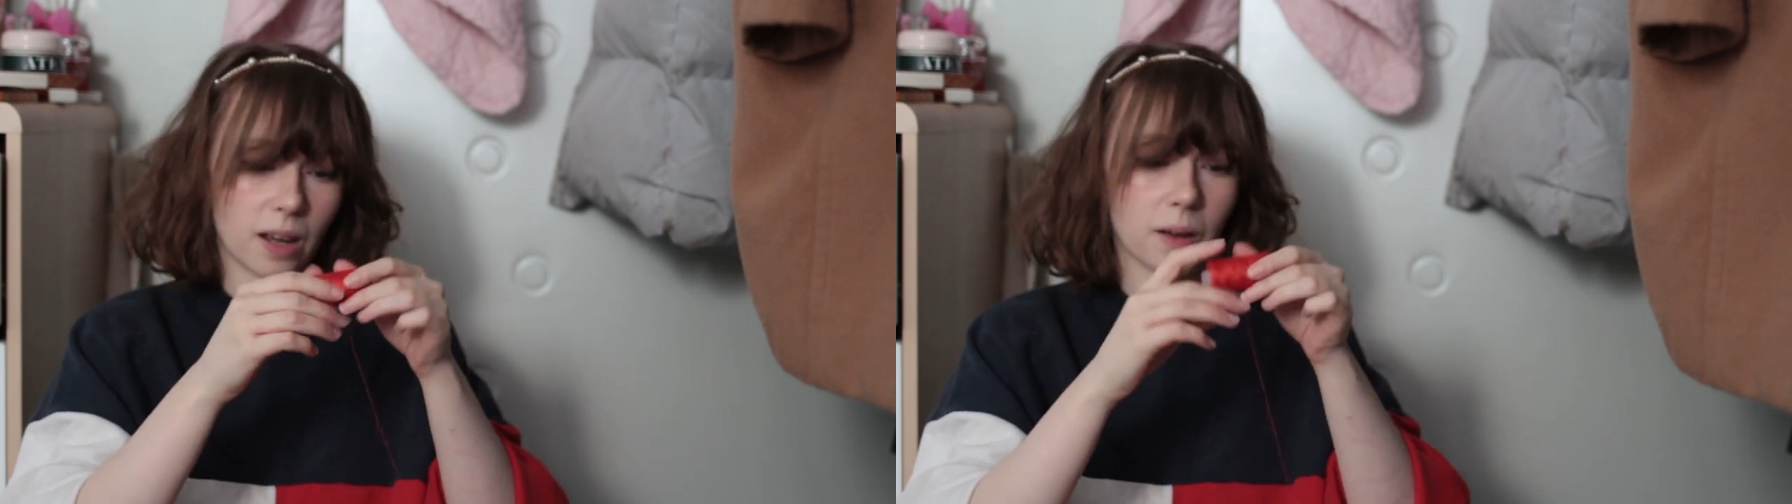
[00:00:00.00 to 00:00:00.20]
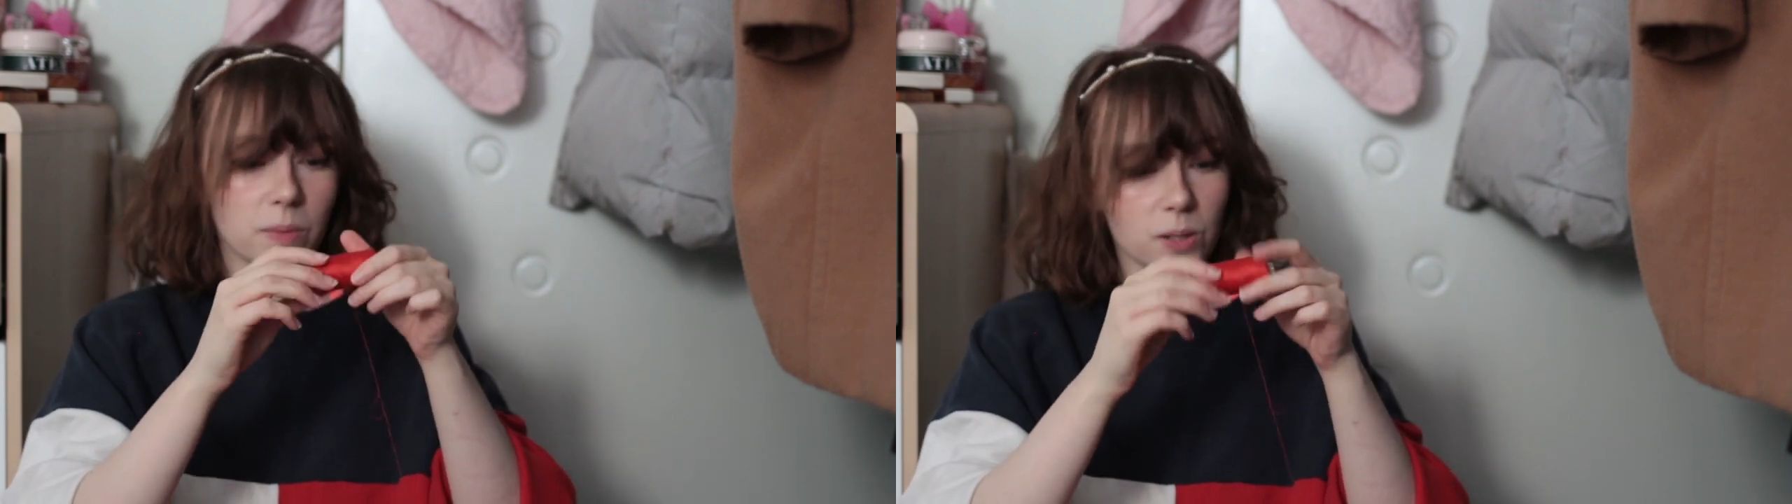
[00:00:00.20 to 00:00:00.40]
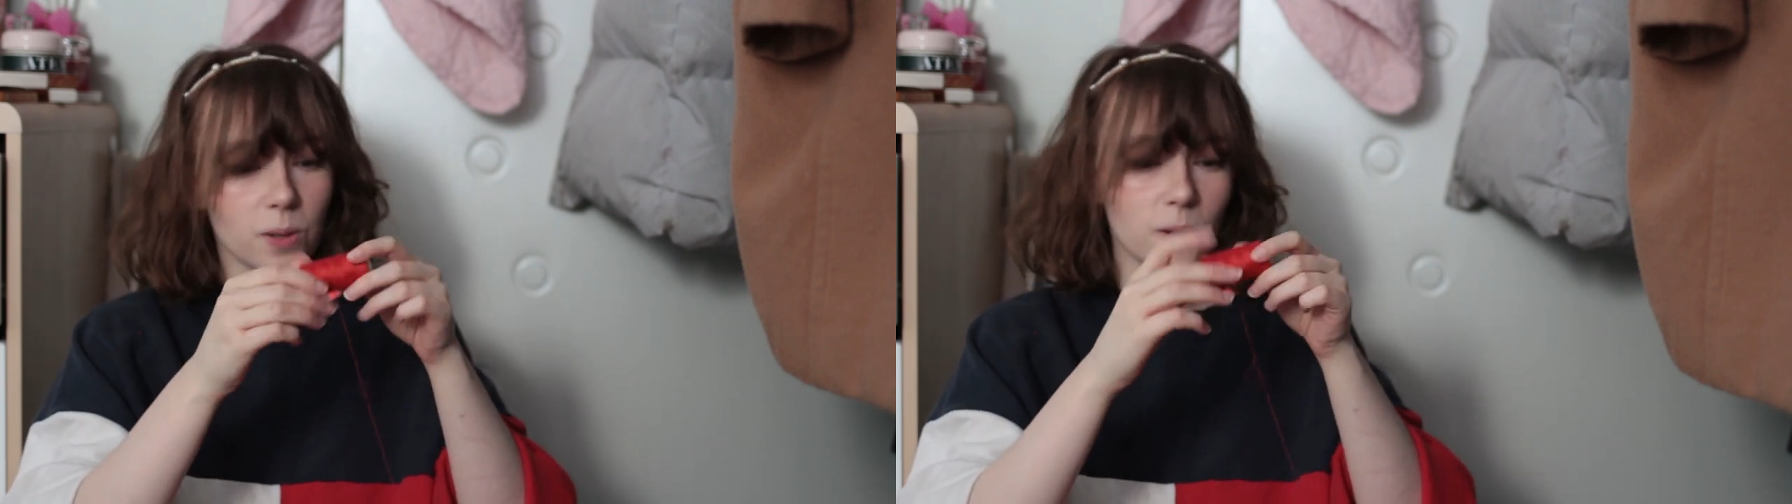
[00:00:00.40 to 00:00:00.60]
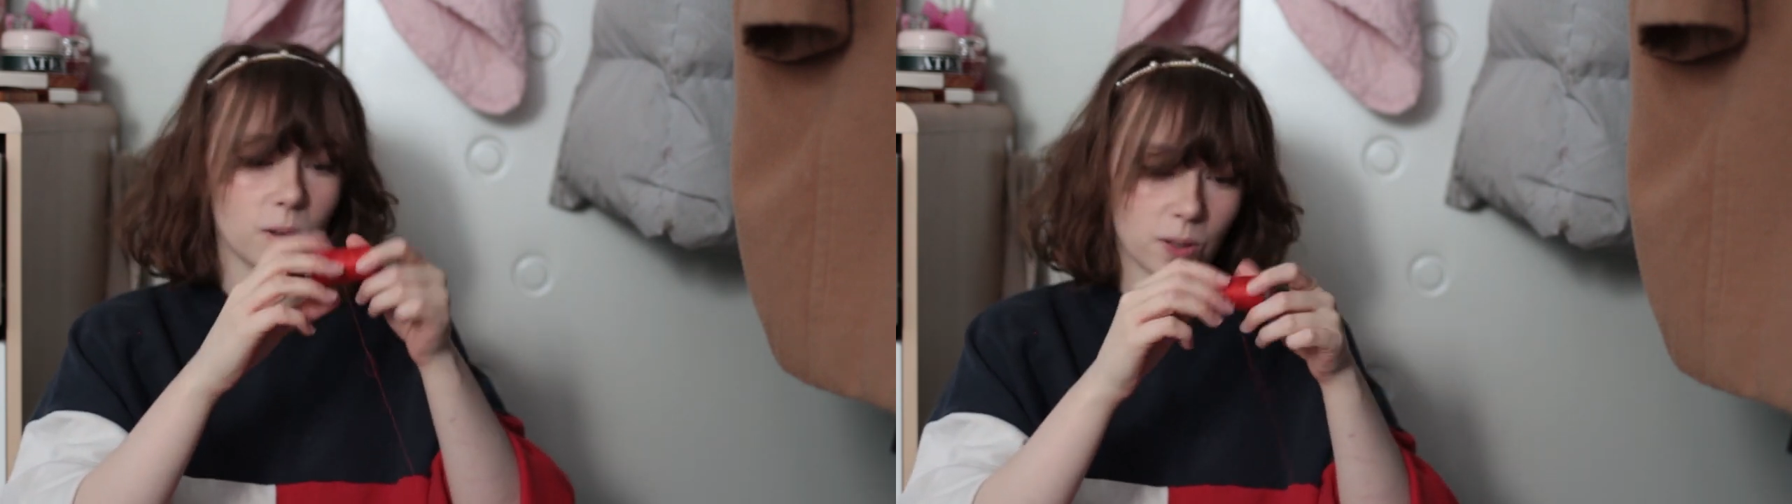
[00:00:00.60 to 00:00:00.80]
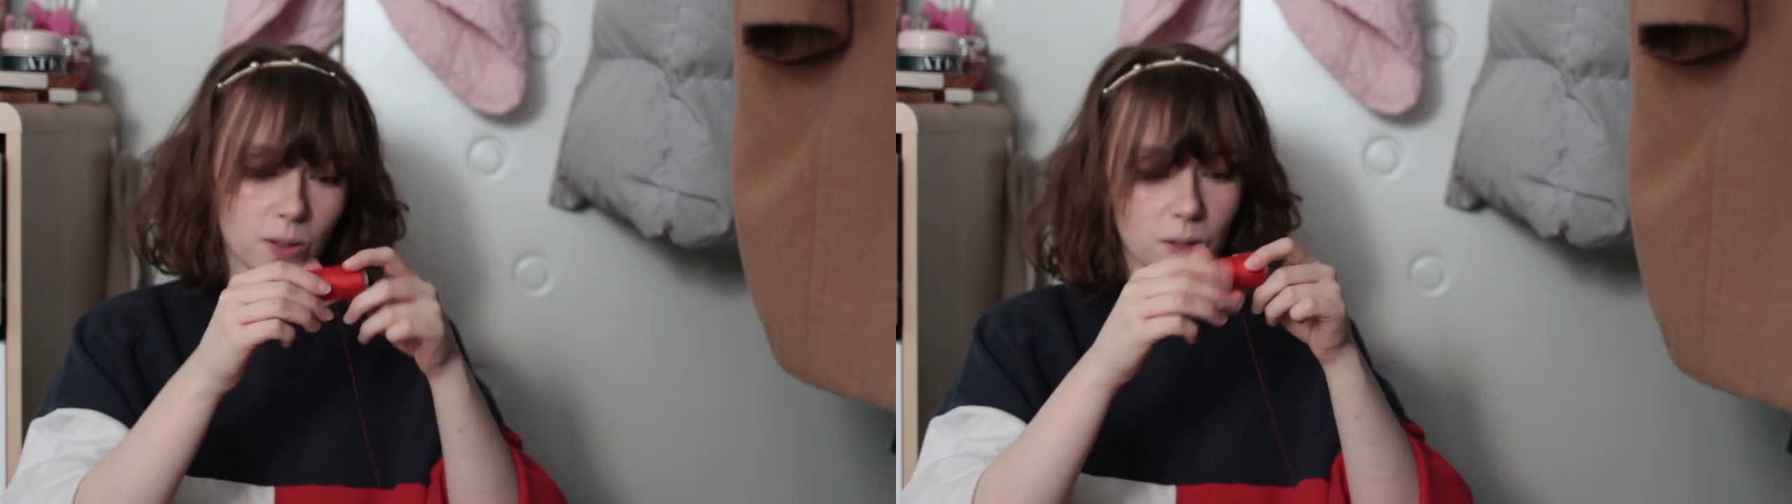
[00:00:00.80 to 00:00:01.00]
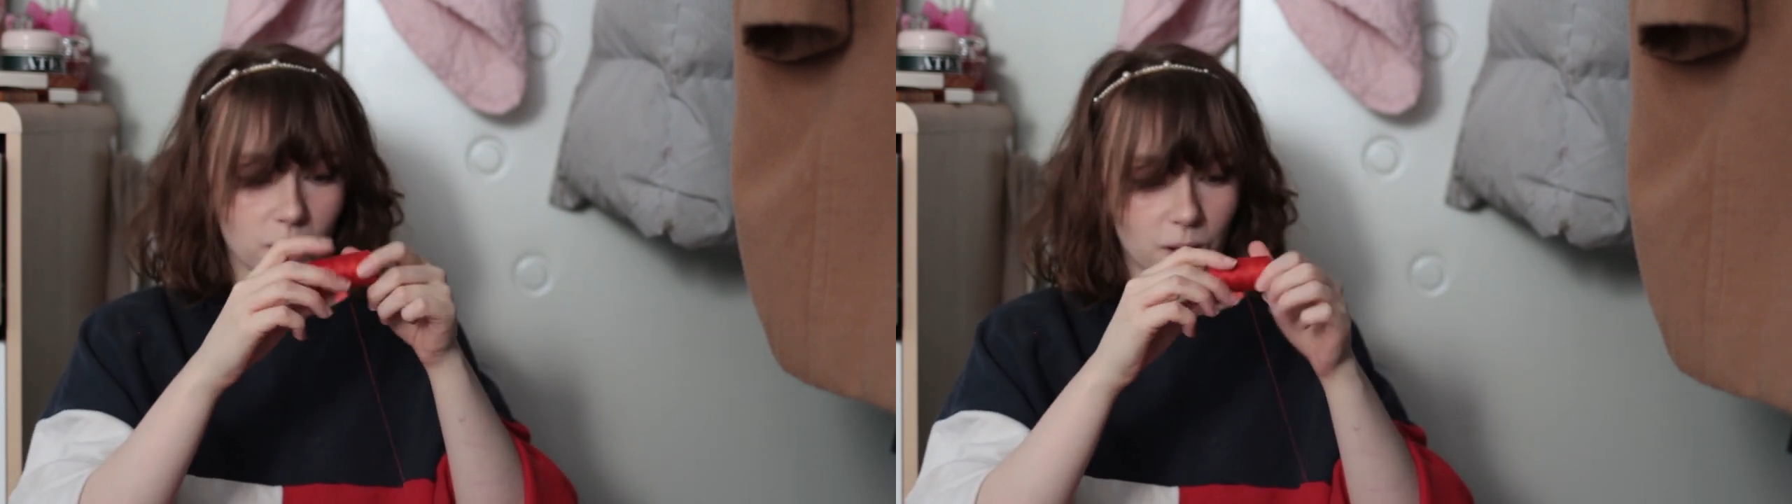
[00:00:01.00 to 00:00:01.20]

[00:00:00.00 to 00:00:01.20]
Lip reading: up. Do do do do.